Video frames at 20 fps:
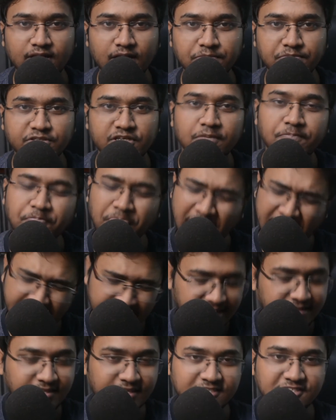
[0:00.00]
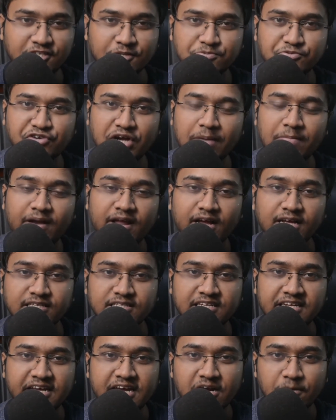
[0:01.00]
thumbs up, hit that subscribe like a
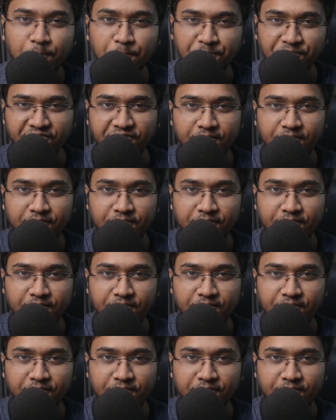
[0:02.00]
snare,